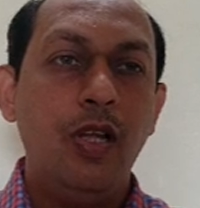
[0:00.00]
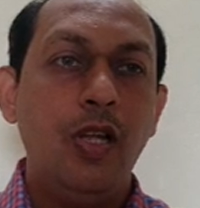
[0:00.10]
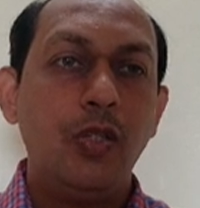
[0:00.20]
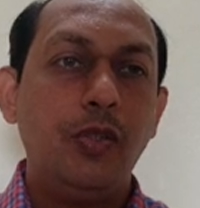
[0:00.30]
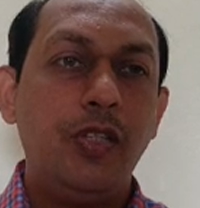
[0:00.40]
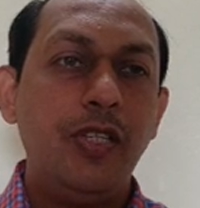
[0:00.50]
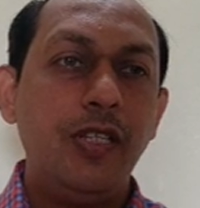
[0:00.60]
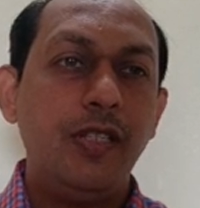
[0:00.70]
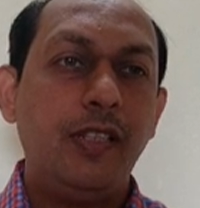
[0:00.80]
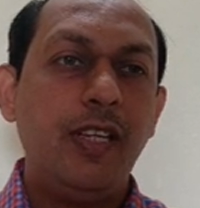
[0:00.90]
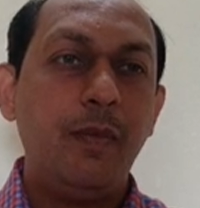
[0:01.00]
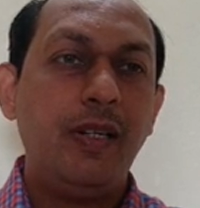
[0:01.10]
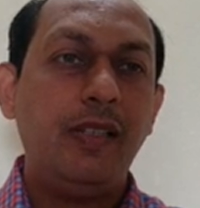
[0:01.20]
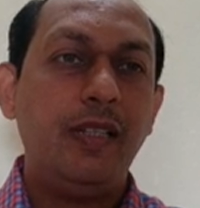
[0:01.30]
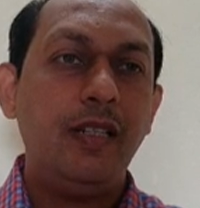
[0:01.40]
So this is nothing
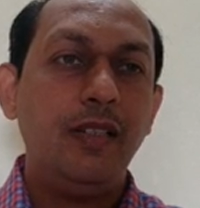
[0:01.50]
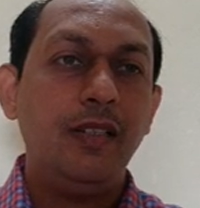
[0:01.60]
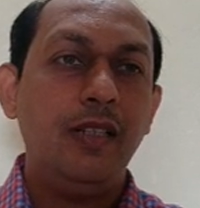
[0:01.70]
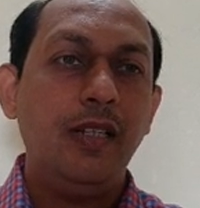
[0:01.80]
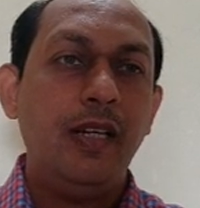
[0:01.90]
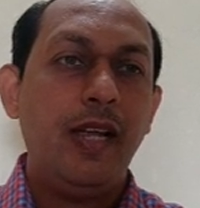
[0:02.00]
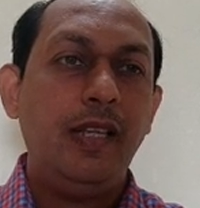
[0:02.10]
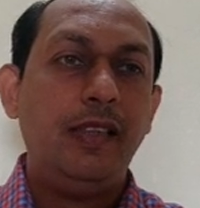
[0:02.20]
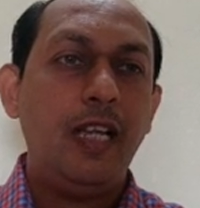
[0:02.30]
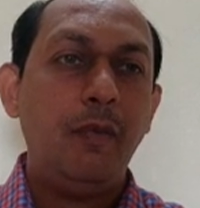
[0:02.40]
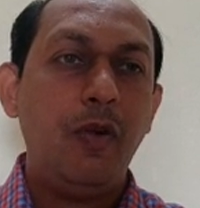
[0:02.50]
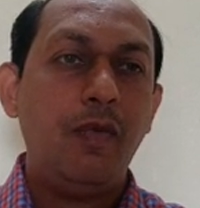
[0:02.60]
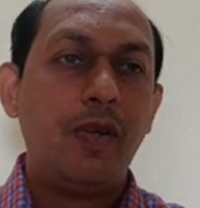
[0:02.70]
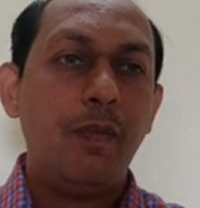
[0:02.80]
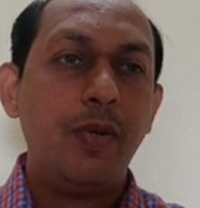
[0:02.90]
but the enthalpy of
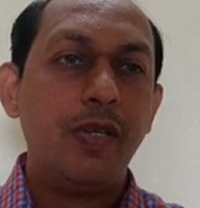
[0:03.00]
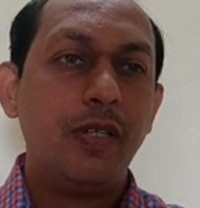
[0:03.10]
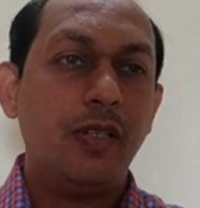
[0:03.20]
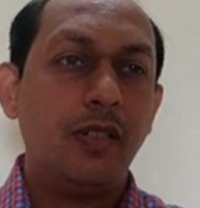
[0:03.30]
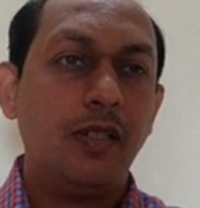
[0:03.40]
combustion,